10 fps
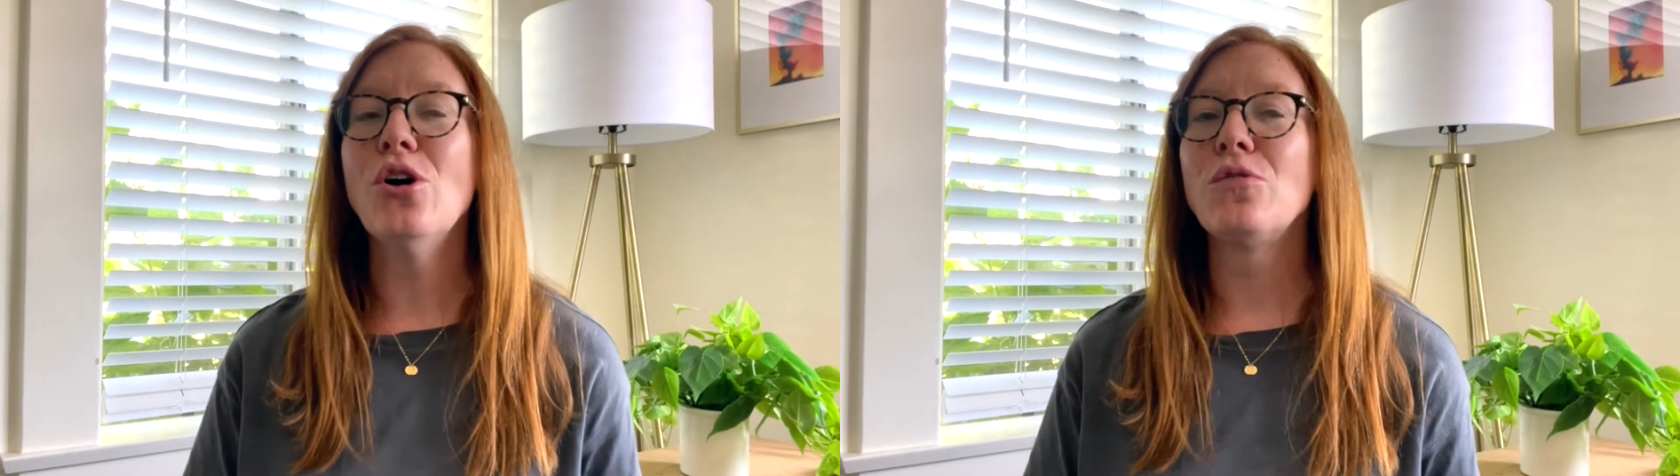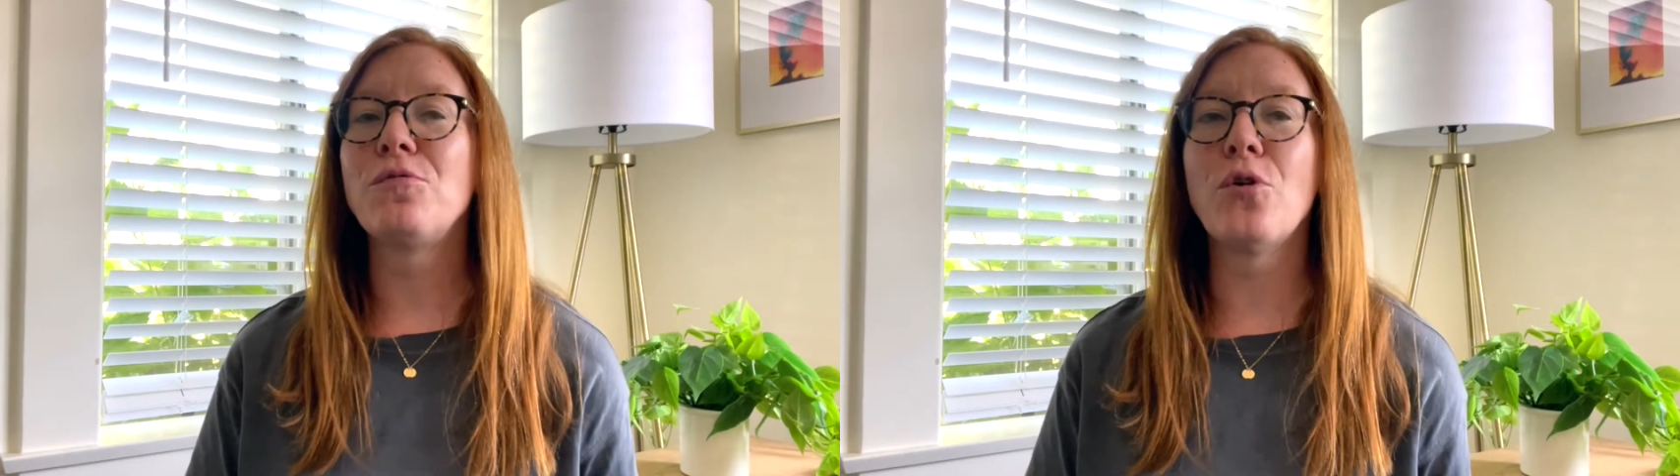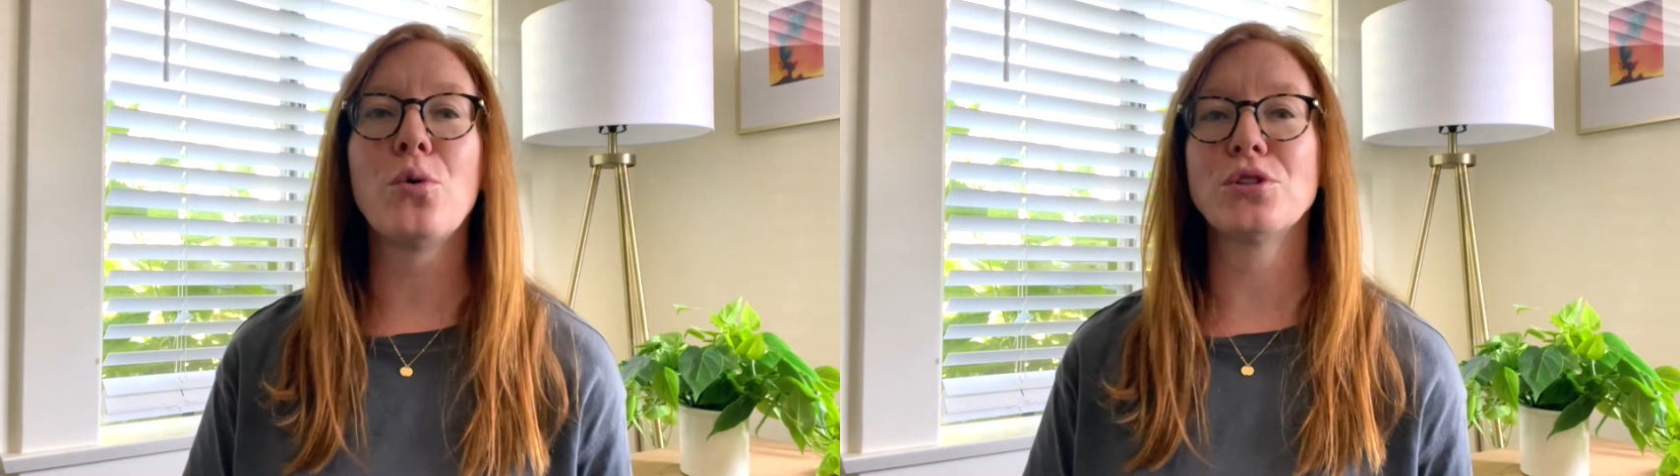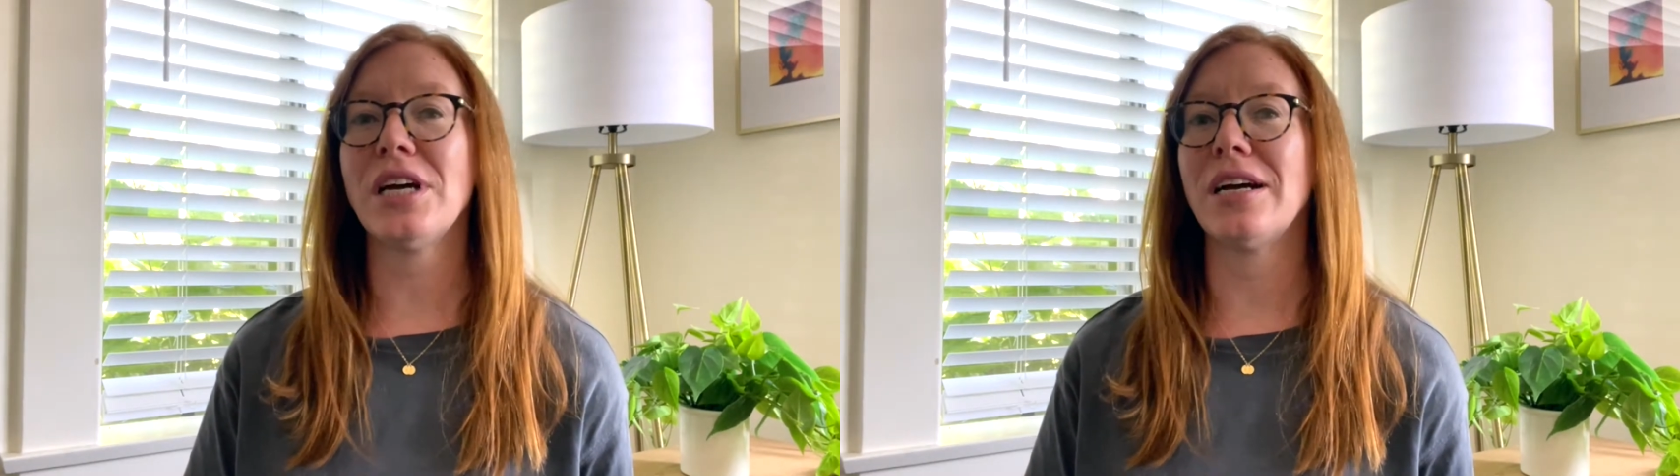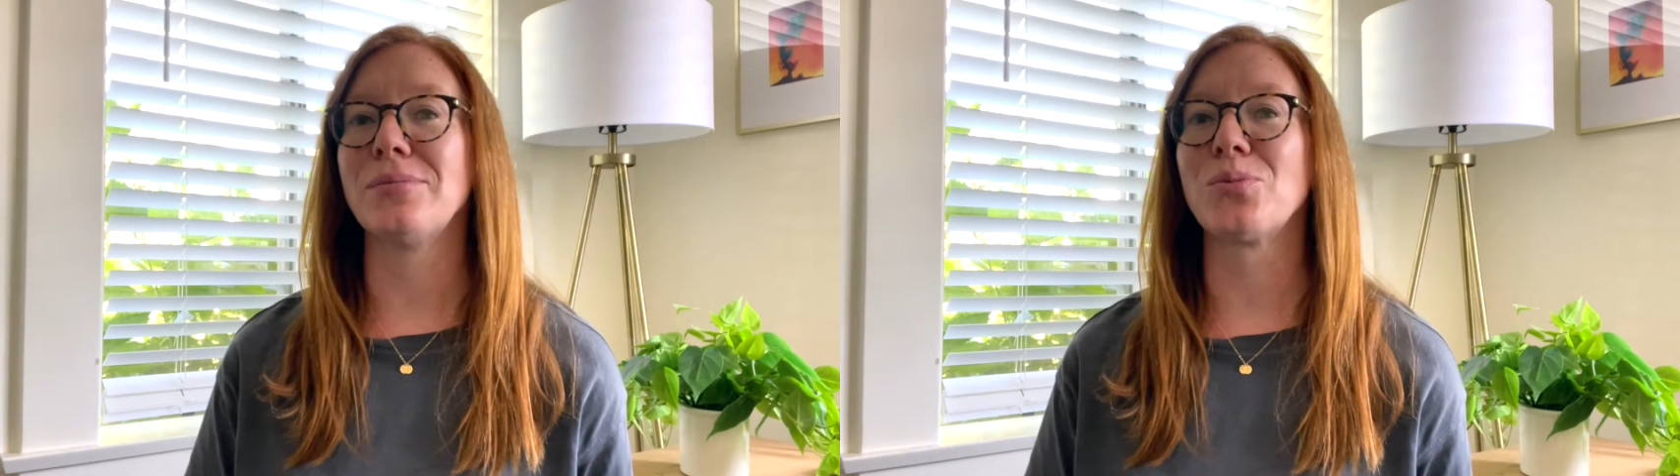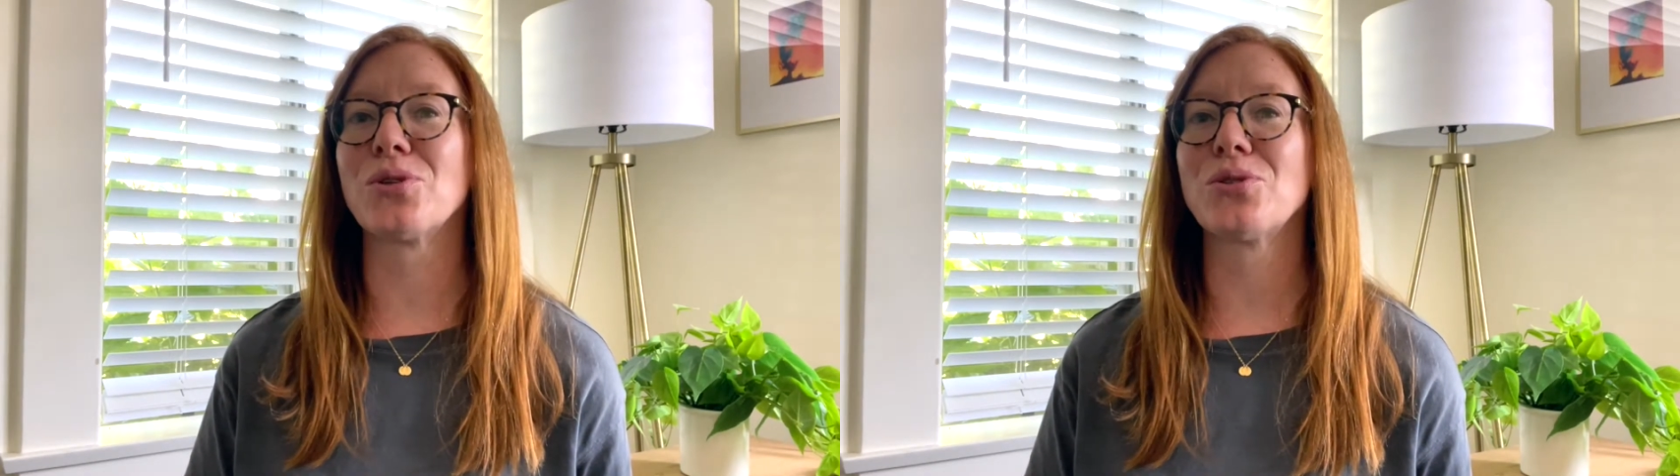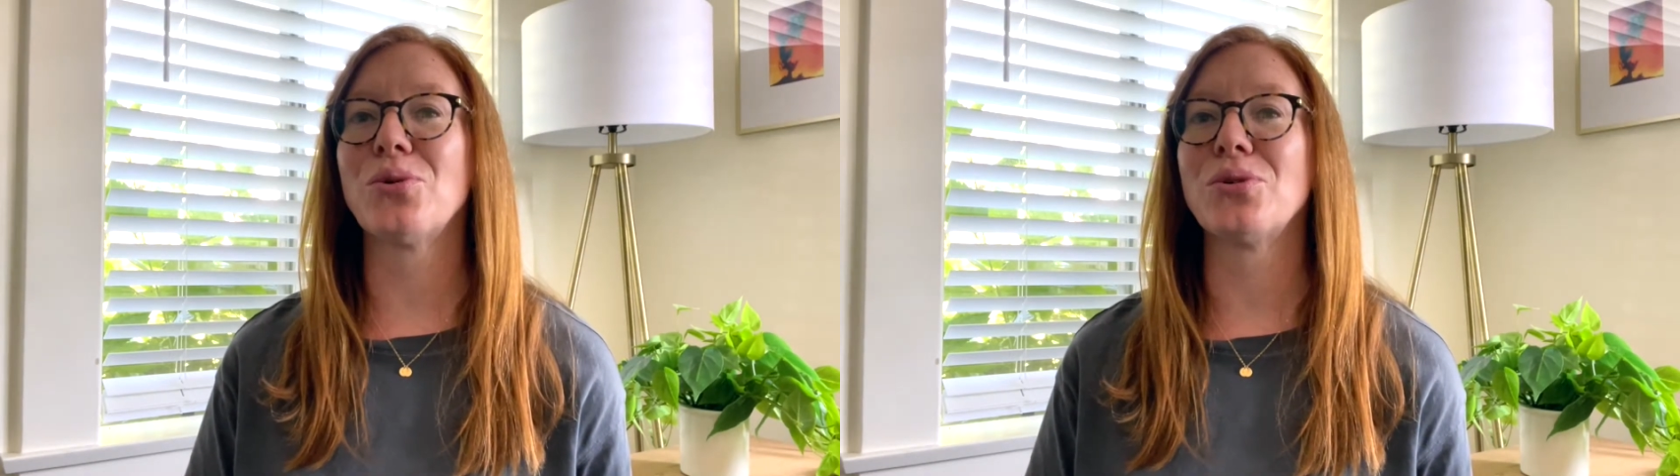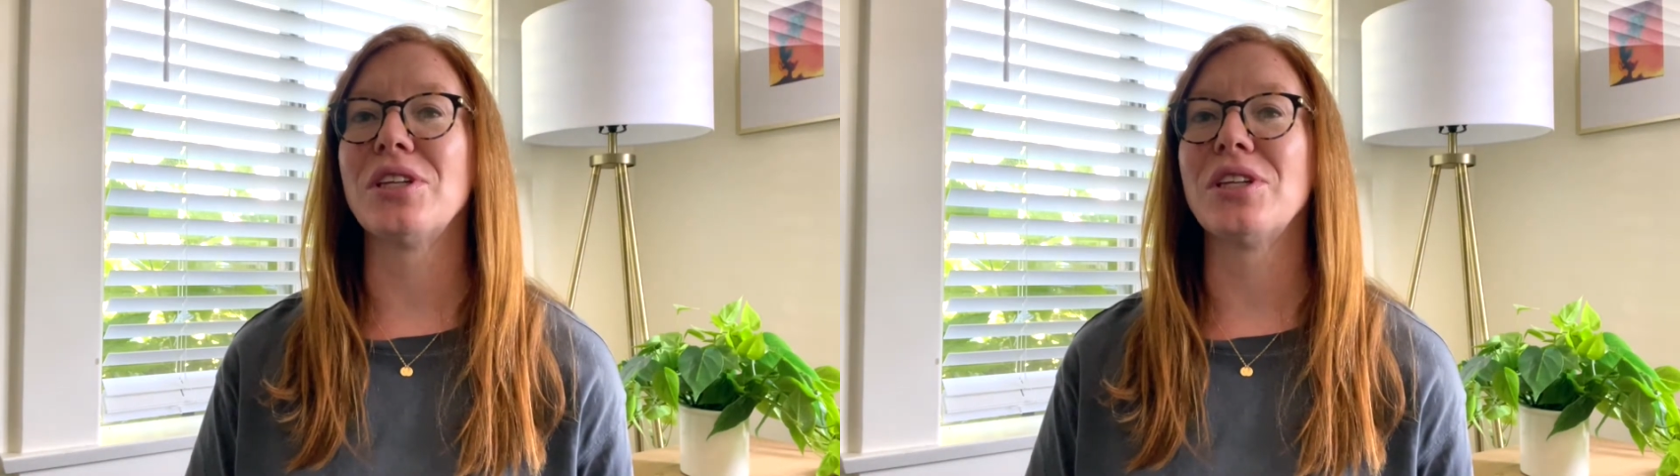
Four times we're told